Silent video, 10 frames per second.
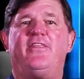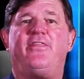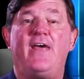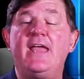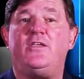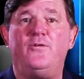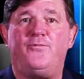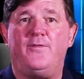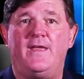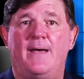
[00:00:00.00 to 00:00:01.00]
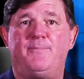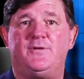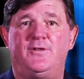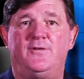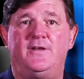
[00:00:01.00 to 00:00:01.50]
thank you for the
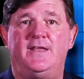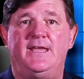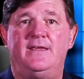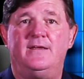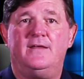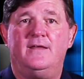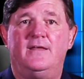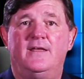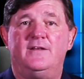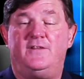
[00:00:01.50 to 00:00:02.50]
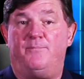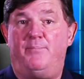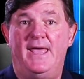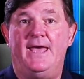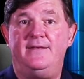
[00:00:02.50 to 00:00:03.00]
opportunity to
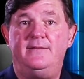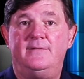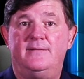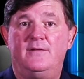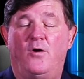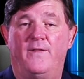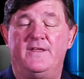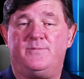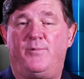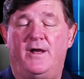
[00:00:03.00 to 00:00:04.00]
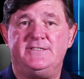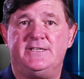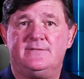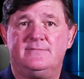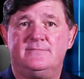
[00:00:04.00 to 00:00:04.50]
bid on this
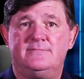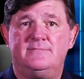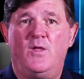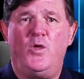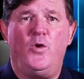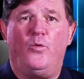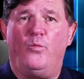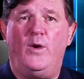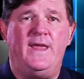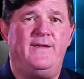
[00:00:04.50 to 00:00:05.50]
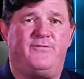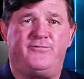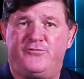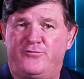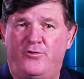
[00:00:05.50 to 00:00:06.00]
project. We
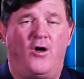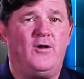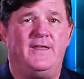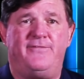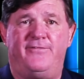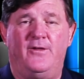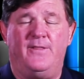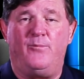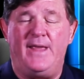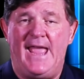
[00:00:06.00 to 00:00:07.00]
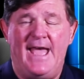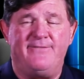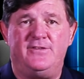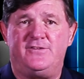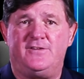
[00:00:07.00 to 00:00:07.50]
strongly feel that we
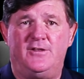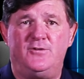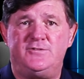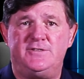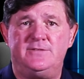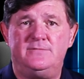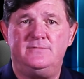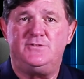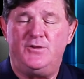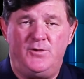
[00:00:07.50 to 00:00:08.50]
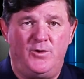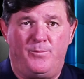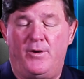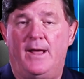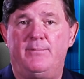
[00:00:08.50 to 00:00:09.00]
have the solution to your
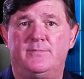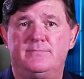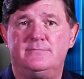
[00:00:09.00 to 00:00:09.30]
problem,